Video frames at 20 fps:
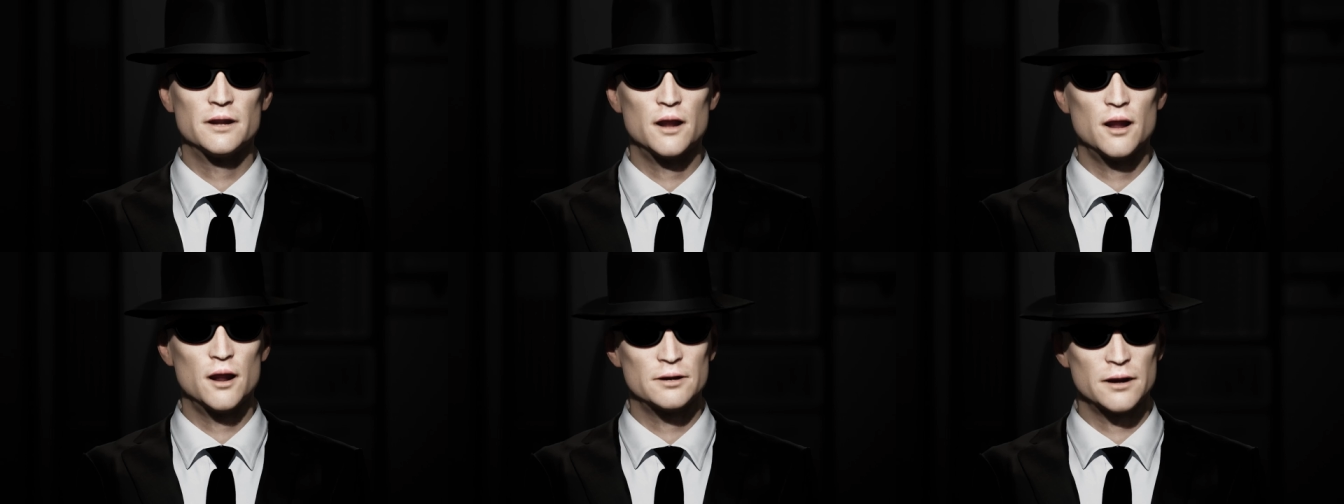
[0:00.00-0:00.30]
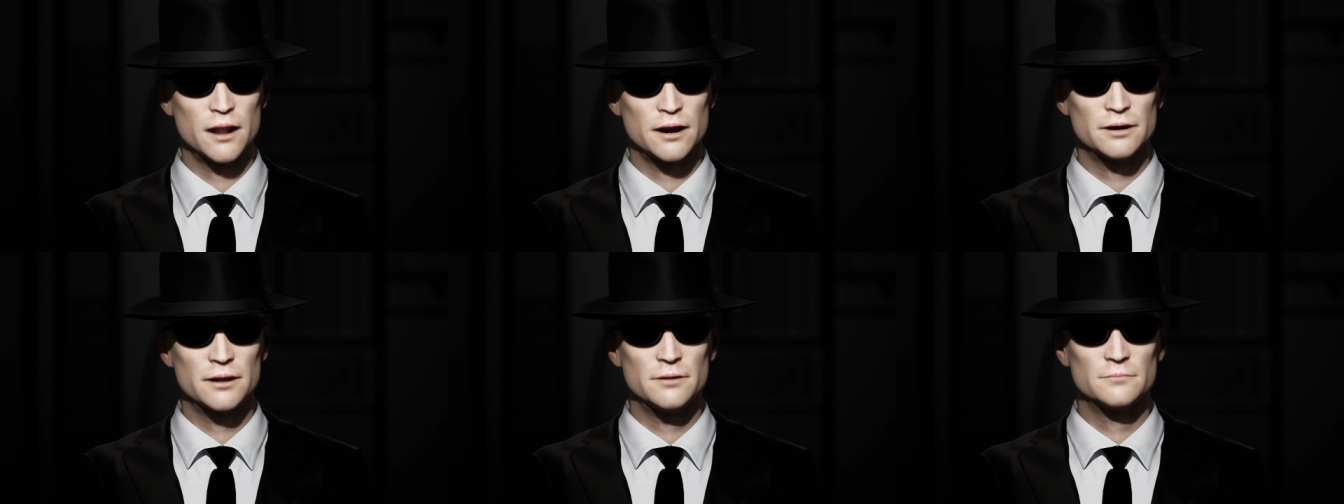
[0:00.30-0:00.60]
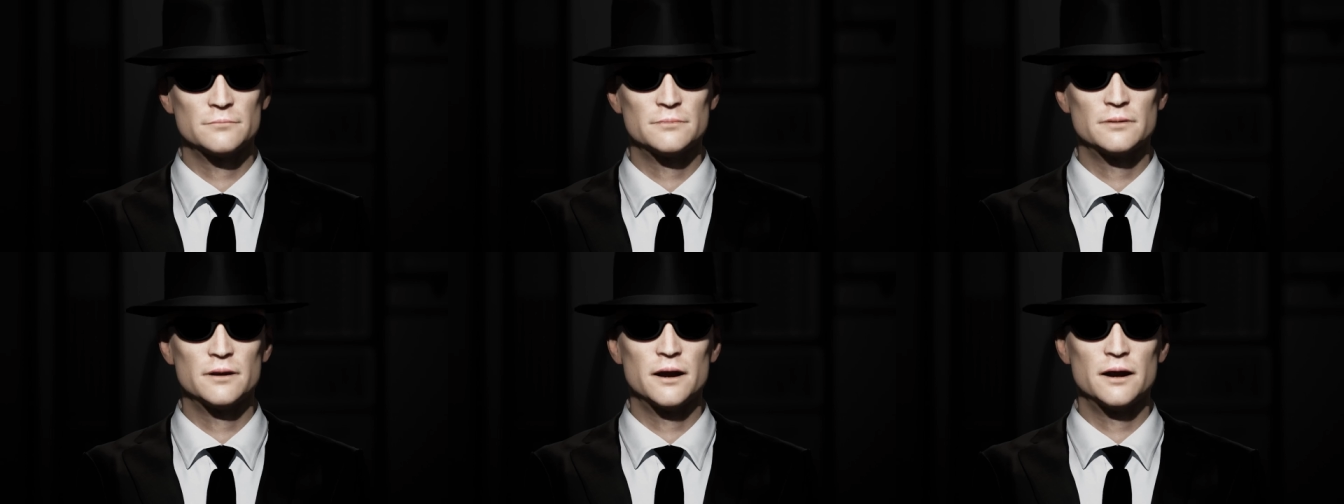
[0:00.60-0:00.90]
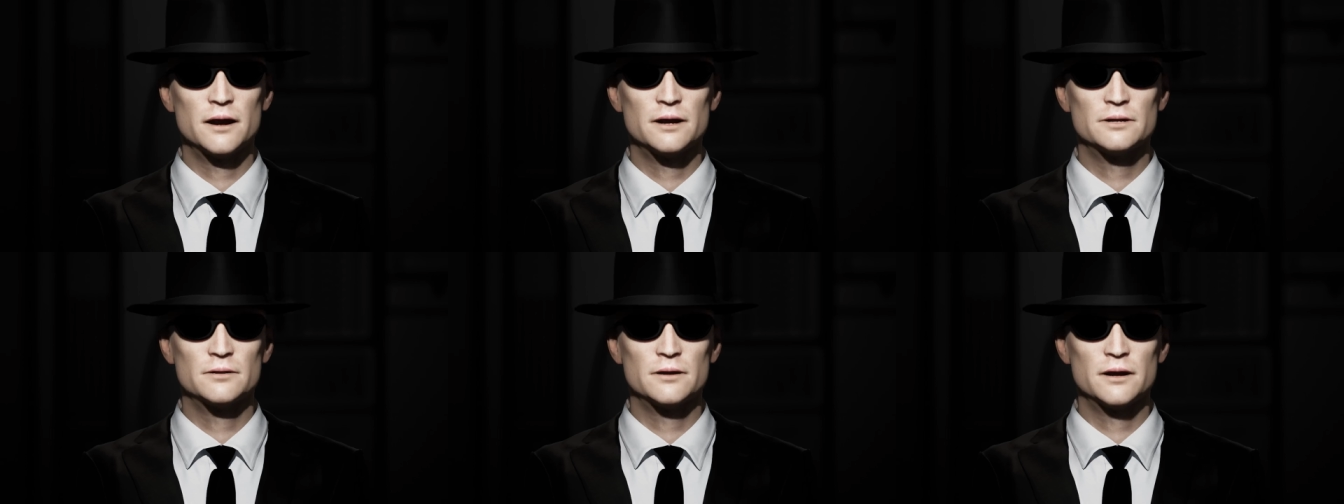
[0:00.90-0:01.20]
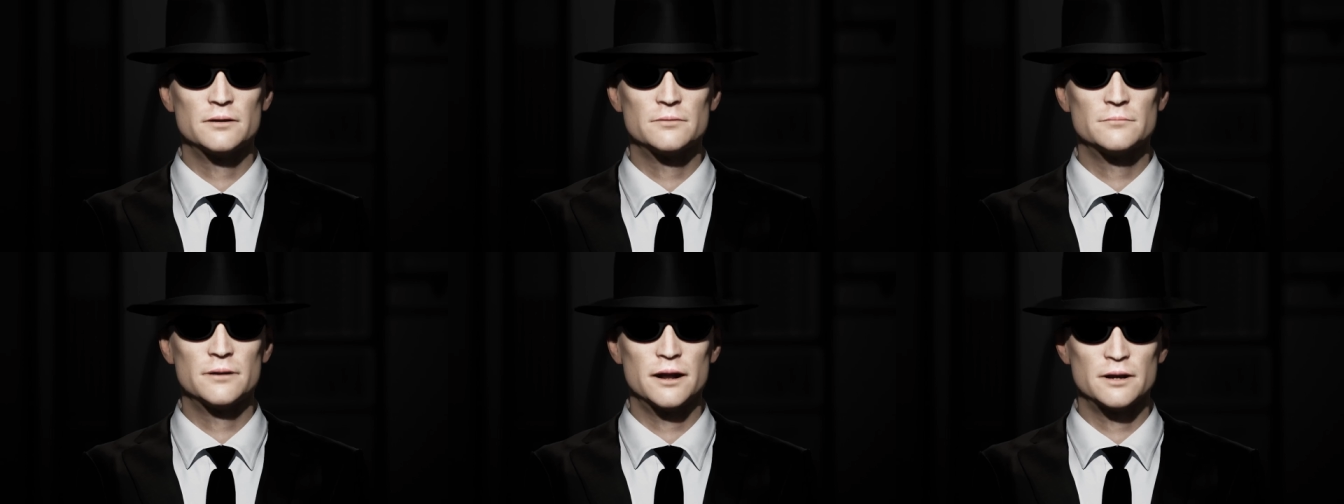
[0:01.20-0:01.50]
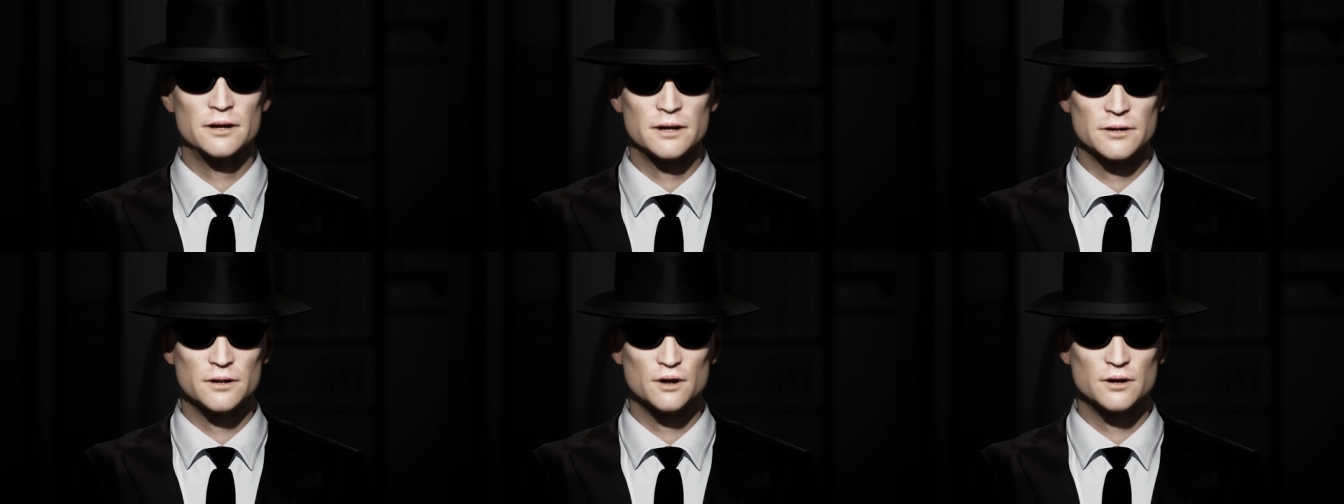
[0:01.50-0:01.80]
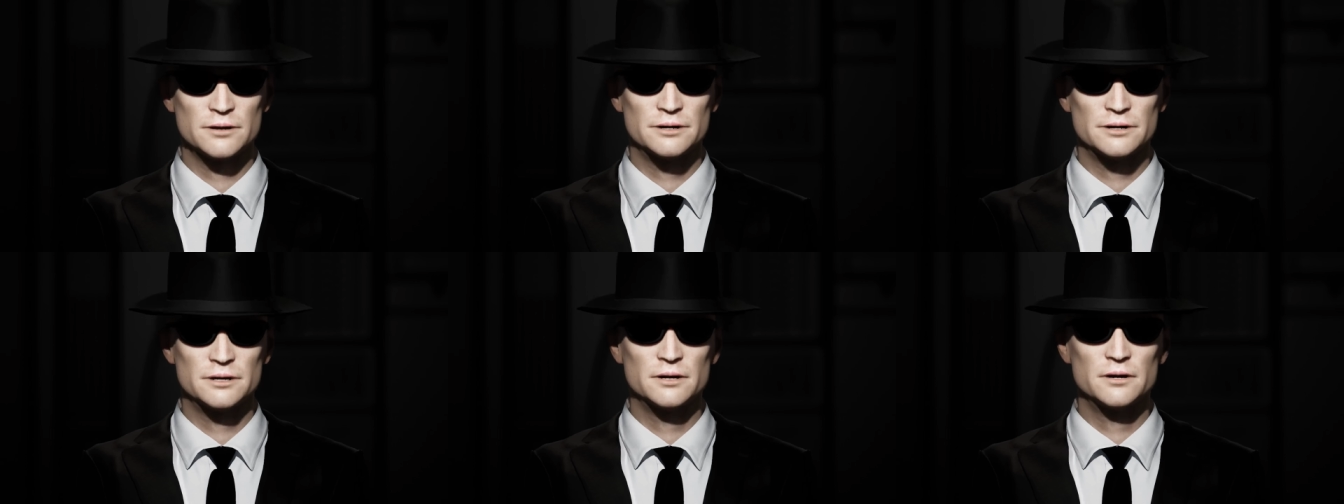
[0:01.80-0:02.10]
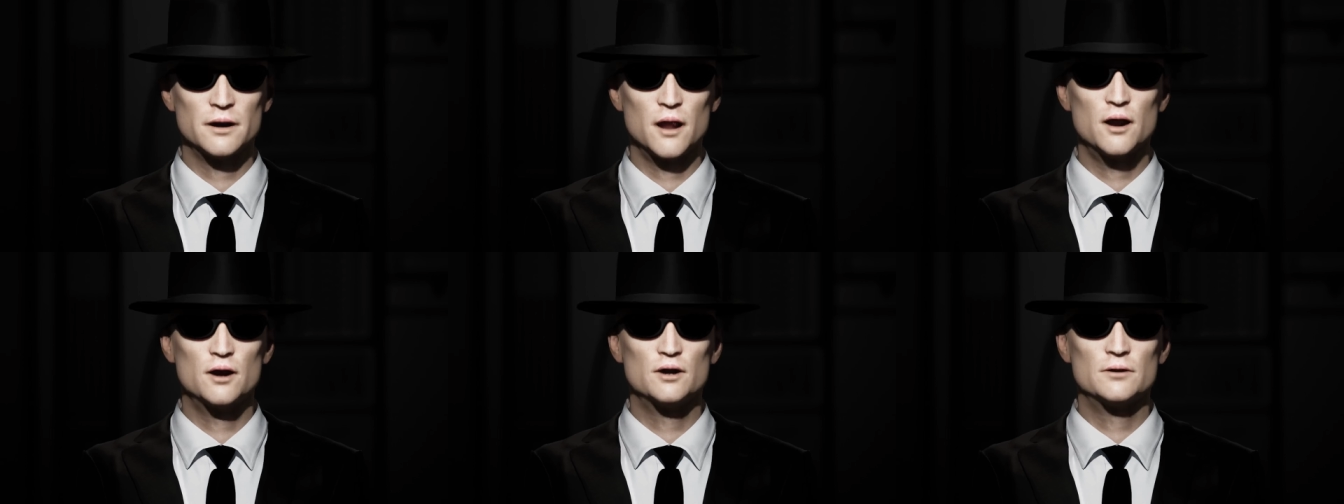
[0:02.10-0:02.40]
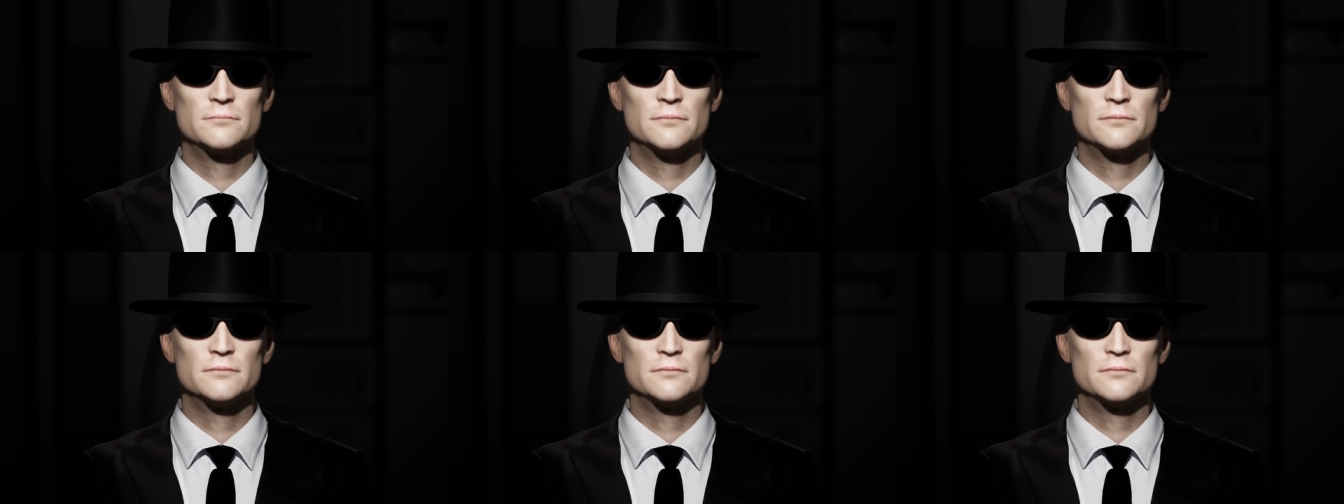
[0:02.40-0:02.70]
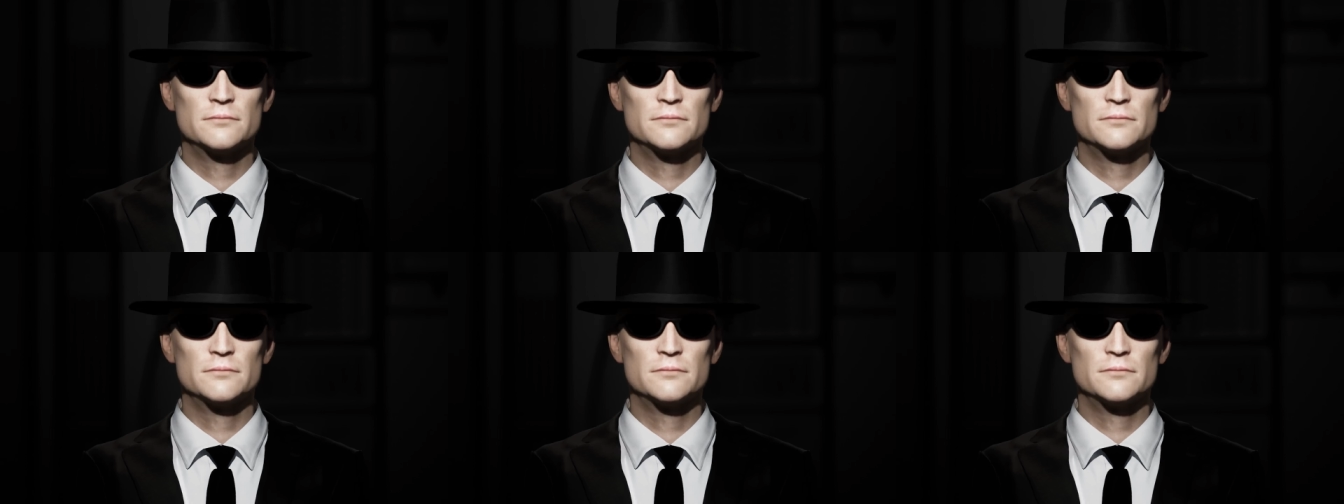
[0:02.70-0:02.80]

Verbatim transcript: called an ambulance and they made it through the storm.